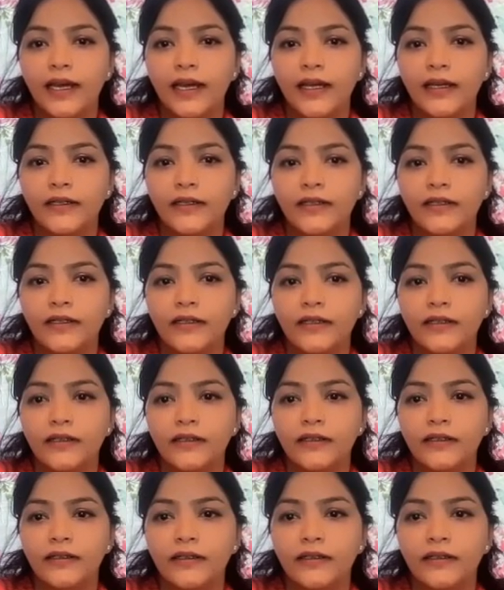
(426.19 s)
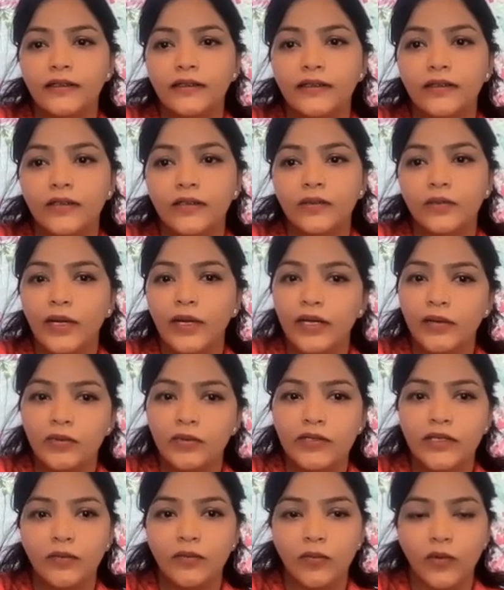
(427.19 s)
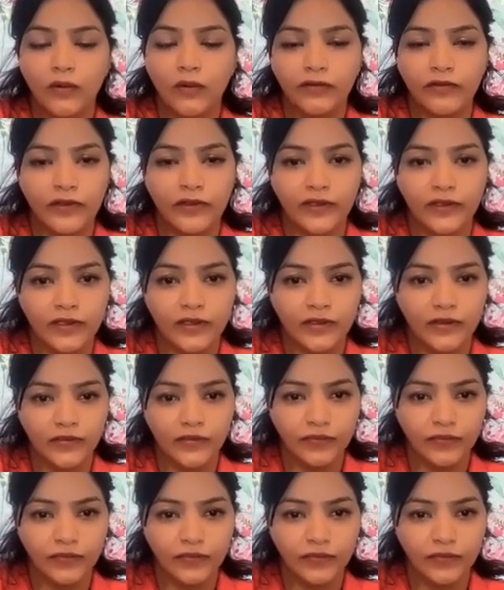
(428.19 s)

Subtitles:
at 20% profit.